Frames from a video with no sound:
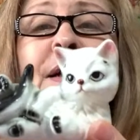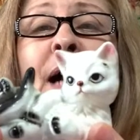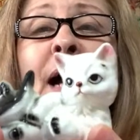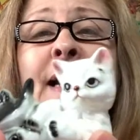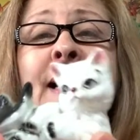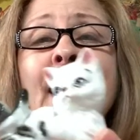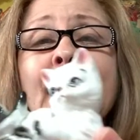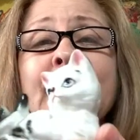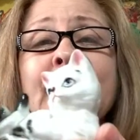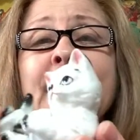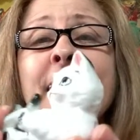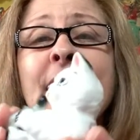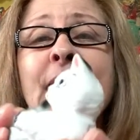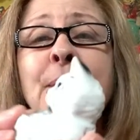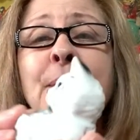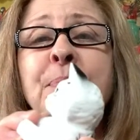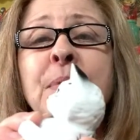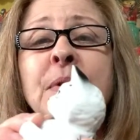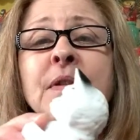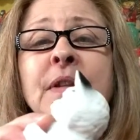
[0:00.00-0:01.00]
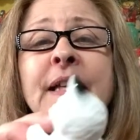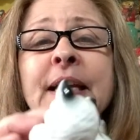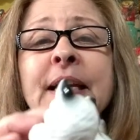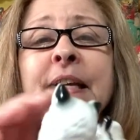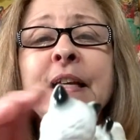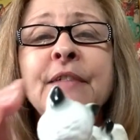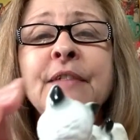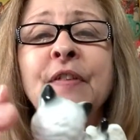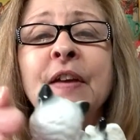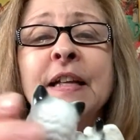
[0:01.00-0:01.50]
And I can't
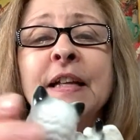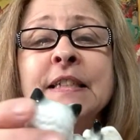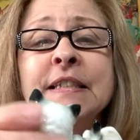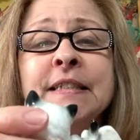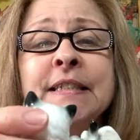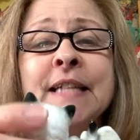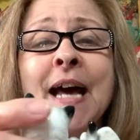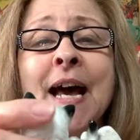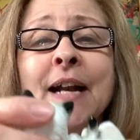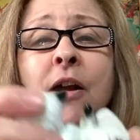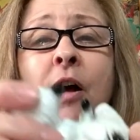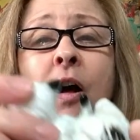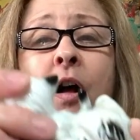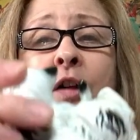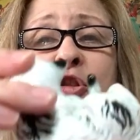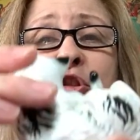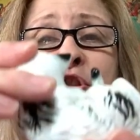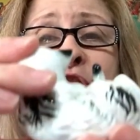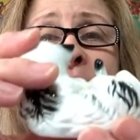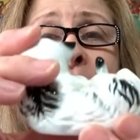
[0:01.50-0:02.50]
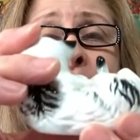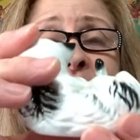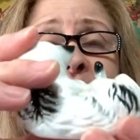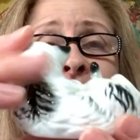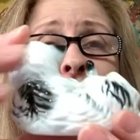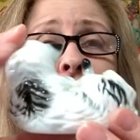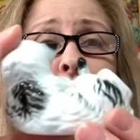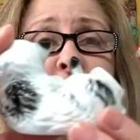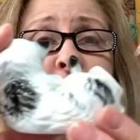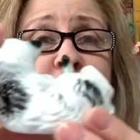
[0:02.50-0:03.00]
believe he's not all chipped
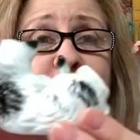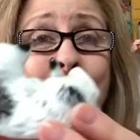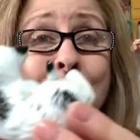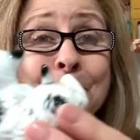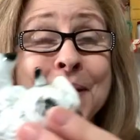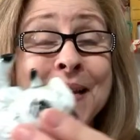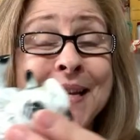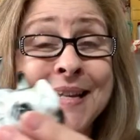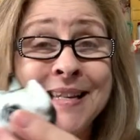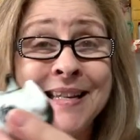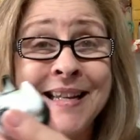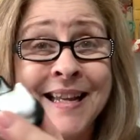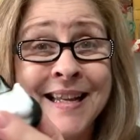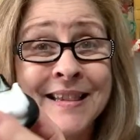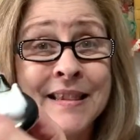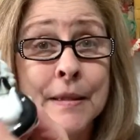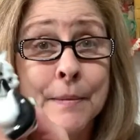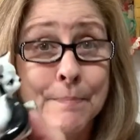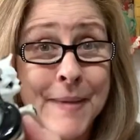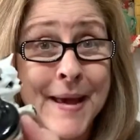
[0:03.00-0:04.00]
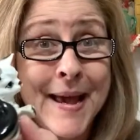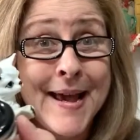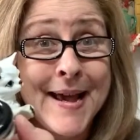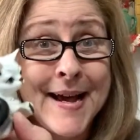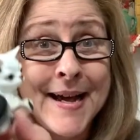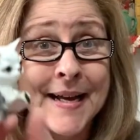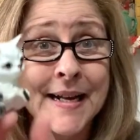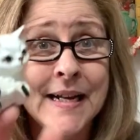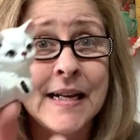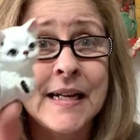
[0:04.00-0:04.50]
up from being in the
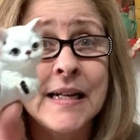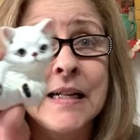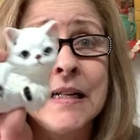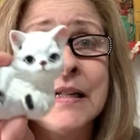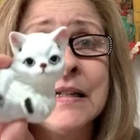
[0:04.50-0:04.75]
bag.